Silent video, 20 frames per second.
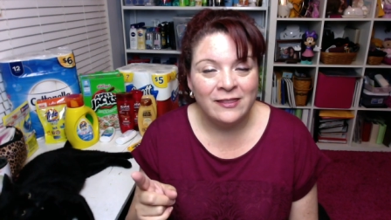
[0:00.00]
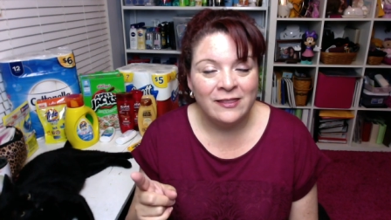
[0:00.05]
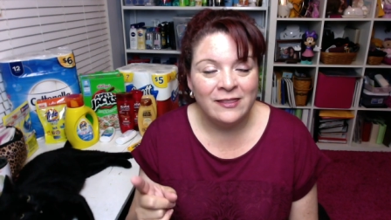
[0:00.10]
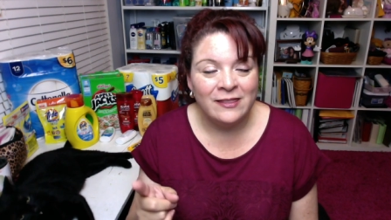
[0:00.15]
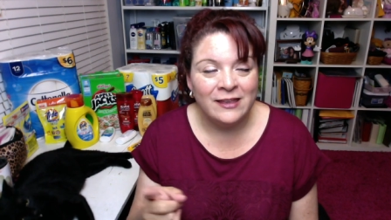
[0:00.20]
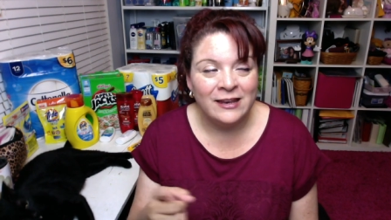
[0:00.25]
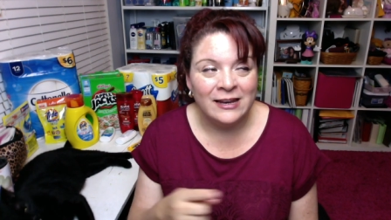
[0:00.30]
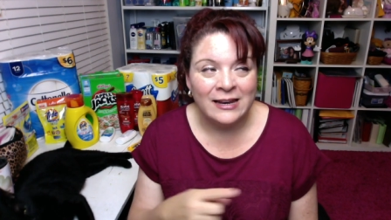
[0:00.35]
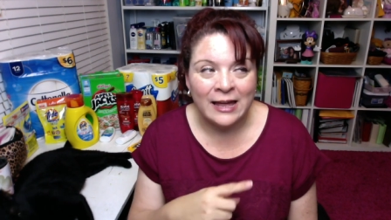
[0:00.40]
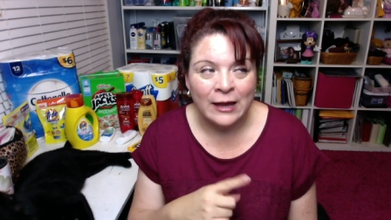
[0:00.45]

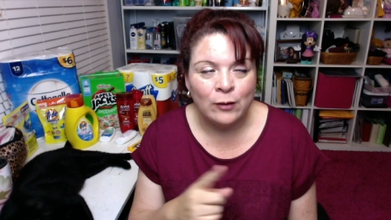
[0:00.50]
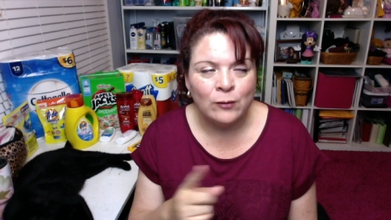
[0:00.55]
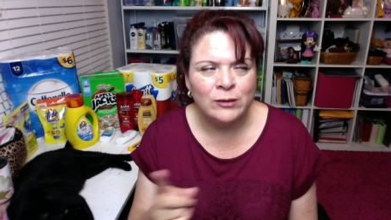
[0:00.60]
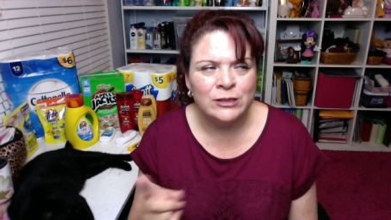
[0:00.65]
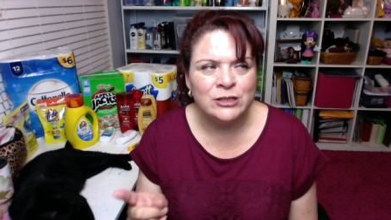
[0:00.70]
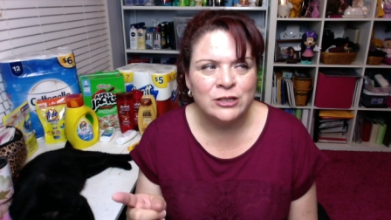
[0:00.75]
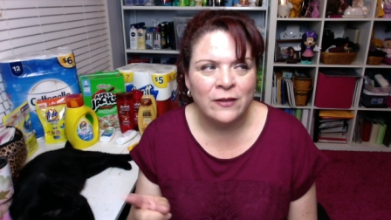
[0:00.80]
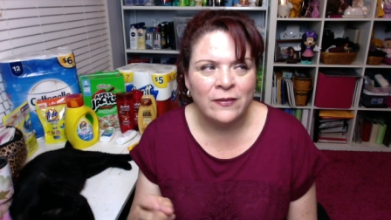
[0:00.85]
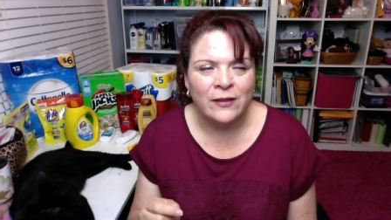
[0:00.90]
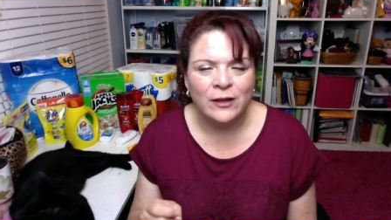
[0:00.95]
the
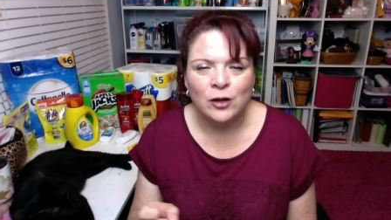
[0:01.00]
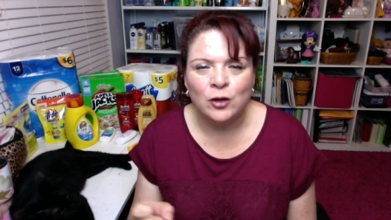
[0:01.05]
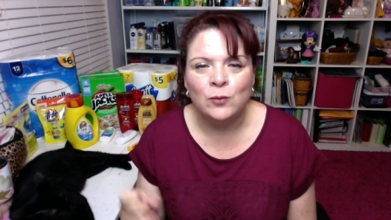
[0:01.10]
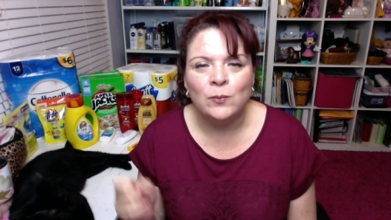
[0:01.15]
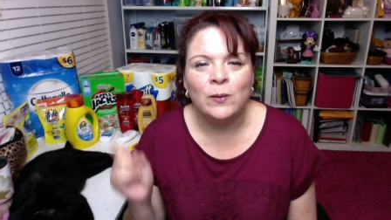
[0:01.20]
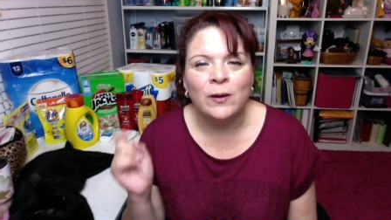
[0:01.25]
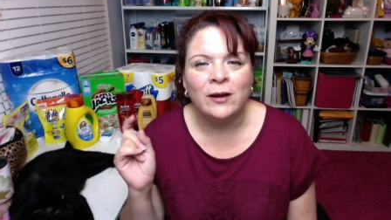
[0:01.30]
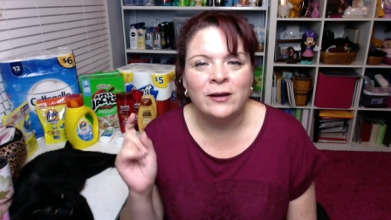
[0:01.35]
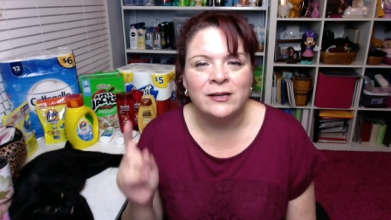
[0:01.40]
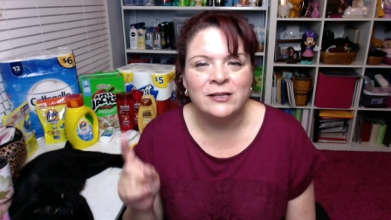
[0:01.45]
language on the
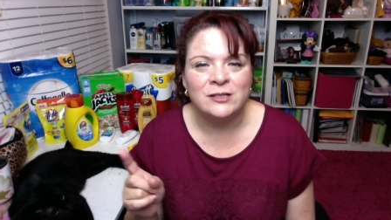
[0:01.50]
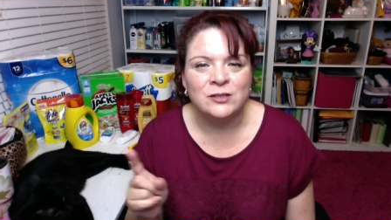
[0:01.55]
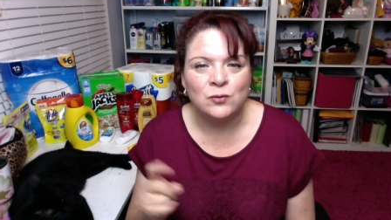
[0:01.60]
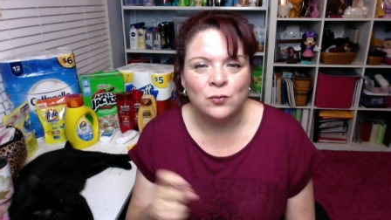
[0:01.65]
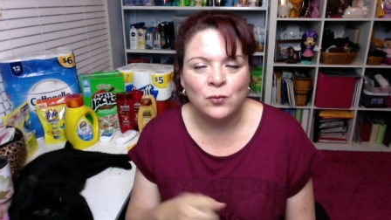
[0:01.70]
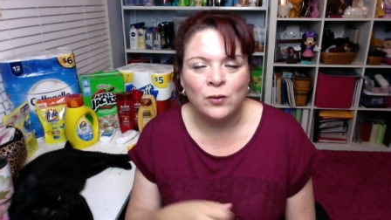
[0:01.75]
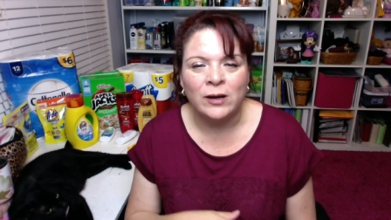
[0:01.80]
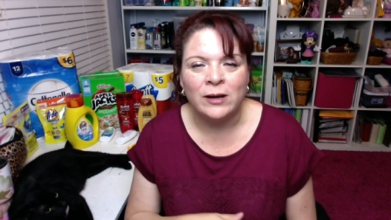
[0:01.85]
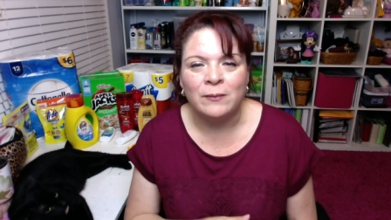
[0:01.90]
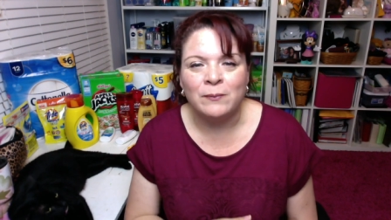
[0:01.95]
coupon is
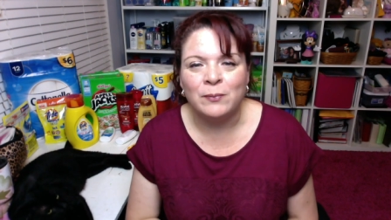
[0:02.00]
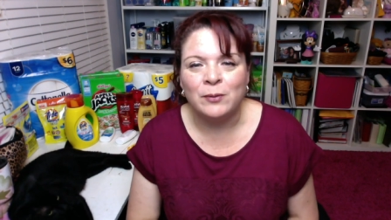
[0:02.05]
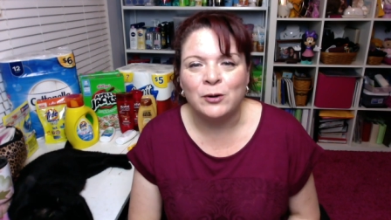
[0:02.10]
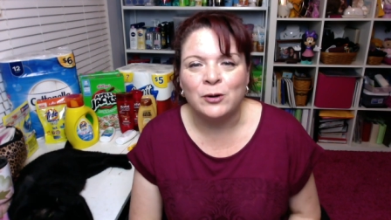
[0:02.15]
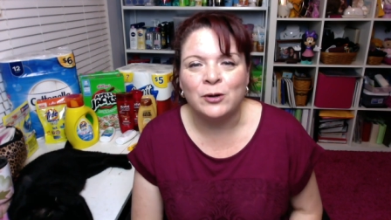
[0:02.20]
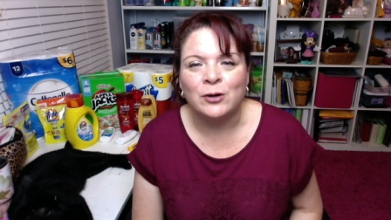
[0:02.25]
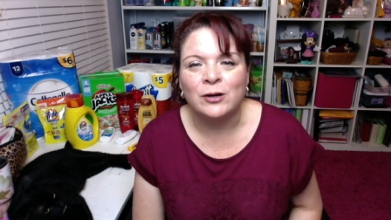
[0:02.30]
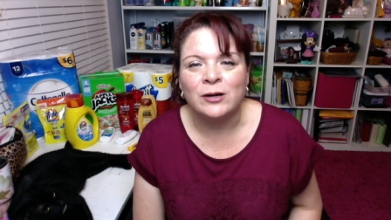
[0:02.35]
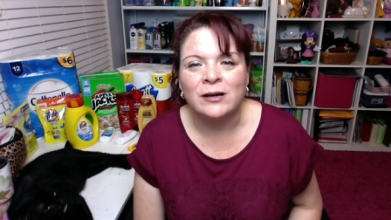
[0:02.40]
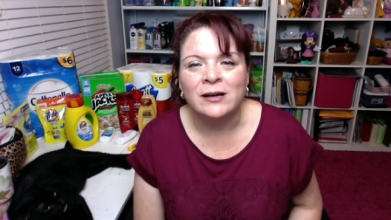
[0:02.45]
one
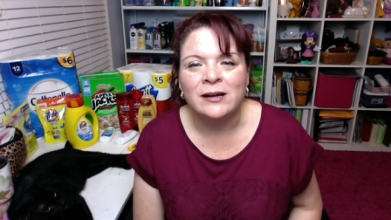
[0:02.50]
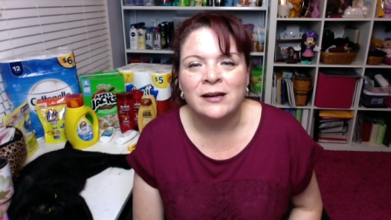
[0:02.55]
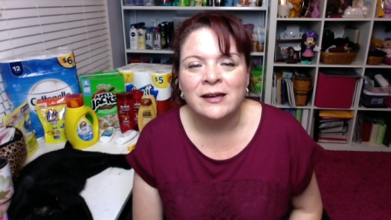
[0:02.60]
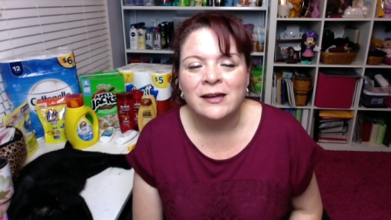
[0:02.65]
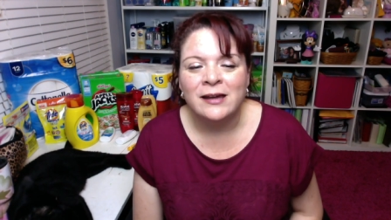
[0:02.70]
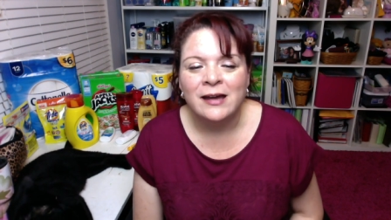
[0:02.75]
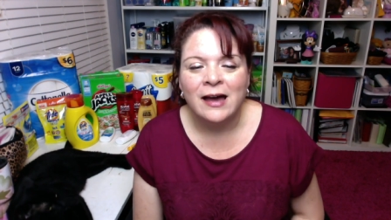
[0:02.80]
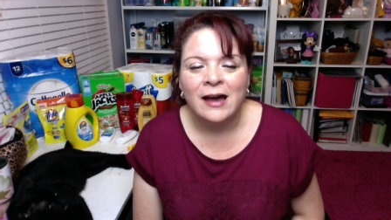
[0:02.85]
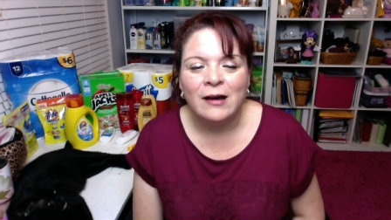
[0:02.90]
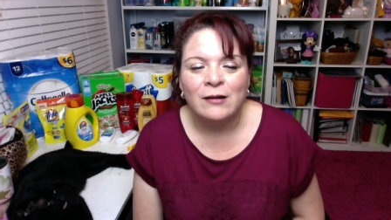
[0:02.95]
per
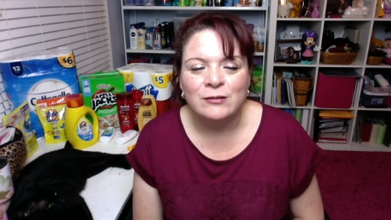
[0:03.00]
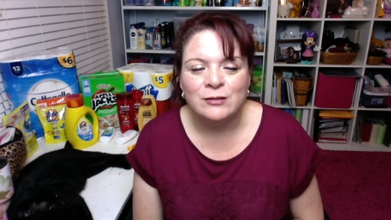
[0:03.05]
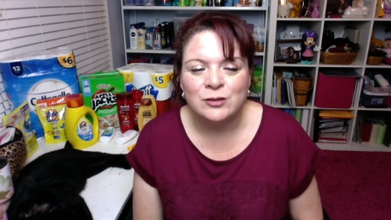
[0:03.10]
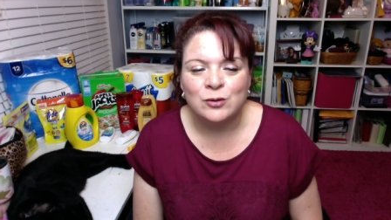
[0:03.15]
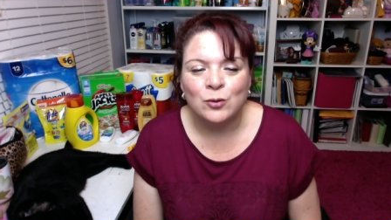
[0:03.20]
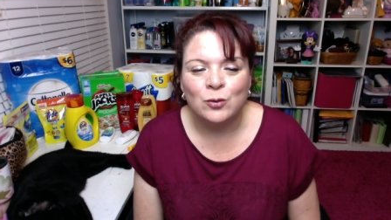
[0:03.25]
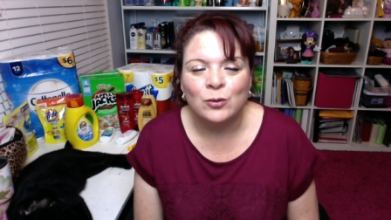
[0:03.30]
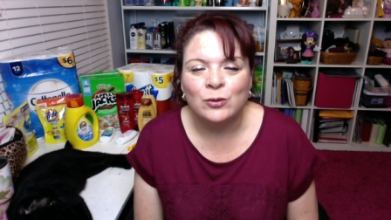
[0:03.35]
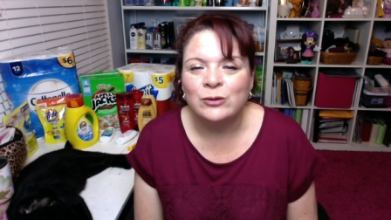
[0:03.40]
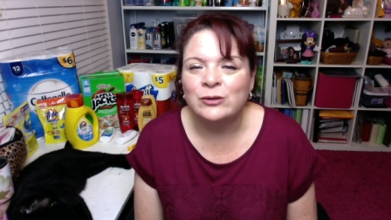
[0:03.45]

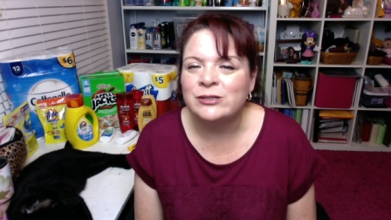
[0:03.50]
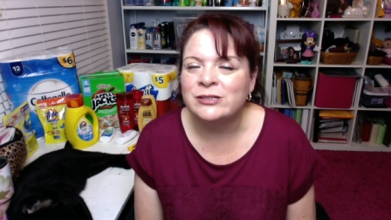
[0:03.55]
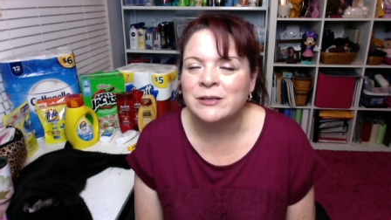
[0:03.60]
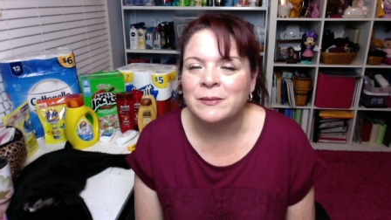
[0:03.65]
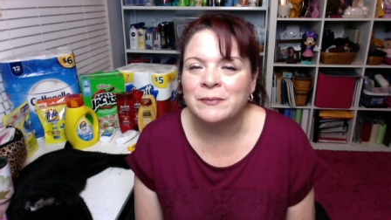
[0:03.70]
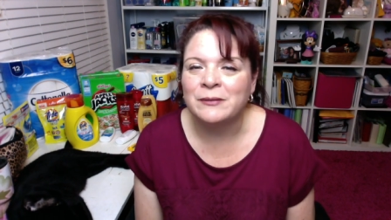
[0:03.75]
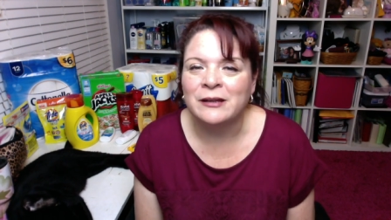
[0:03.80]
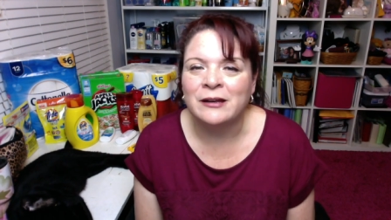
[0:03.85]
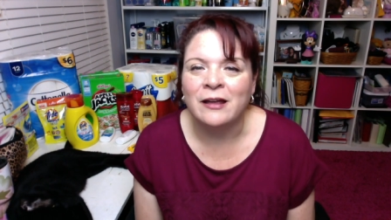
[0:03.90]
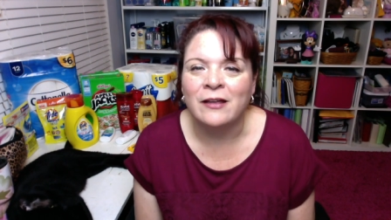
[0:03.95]
household or
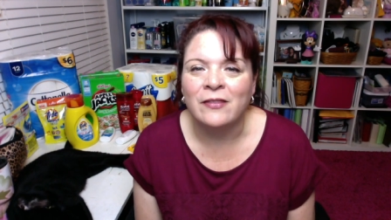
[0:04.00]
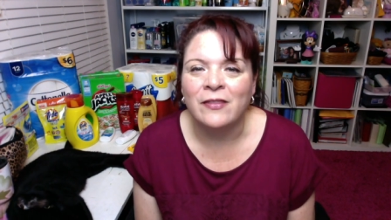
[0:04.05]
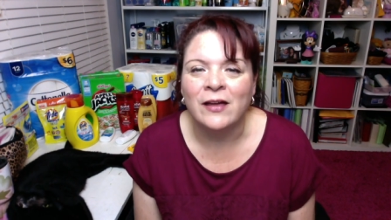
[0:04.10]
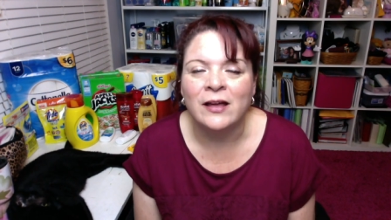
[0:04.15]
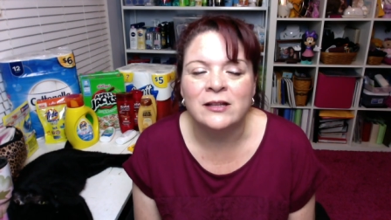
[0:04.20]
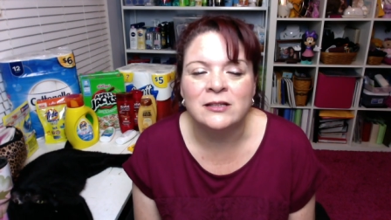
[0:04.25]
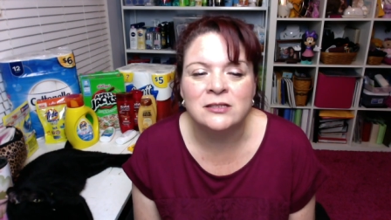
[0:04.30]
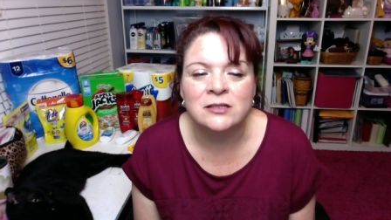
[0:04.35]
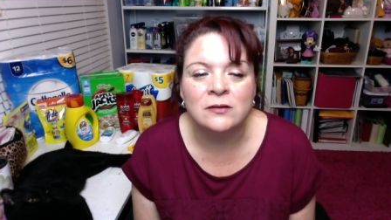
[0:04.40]
something like that.